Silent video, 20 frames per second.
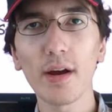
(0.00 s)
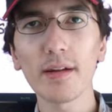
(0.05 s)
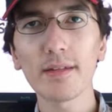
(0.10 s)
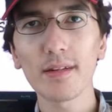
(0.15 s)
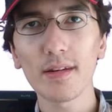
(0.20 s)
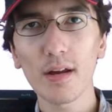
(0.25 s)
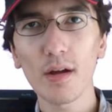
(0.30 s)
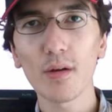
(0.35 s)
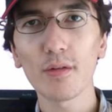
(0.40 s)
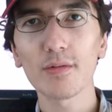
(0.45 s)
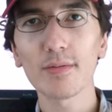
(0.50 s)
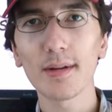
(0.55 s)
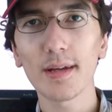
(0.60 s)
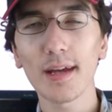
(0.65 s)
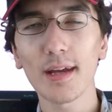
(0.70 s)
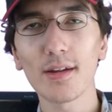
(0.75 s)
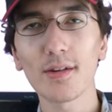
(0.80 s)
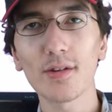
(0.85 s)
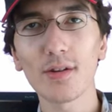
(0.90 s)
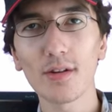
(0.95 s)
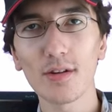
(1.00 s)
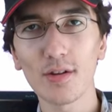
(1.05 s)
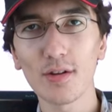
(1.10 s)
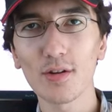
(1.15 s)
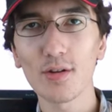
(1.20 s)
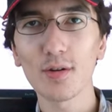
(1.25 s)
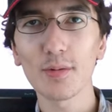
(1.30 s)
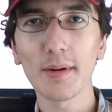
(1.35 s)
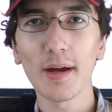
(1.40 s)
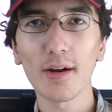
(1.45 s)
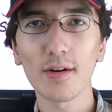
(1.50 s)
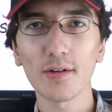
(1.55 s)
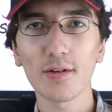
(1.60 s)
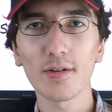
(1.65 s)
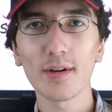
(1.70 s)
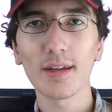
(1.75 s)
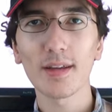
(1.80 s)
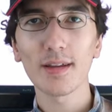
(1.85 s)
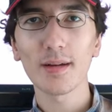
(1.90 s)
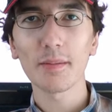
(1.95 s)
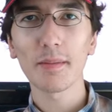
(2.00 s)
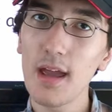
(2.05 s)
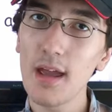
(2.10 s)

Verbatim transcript: as it helps me get into the YouTube algorithm.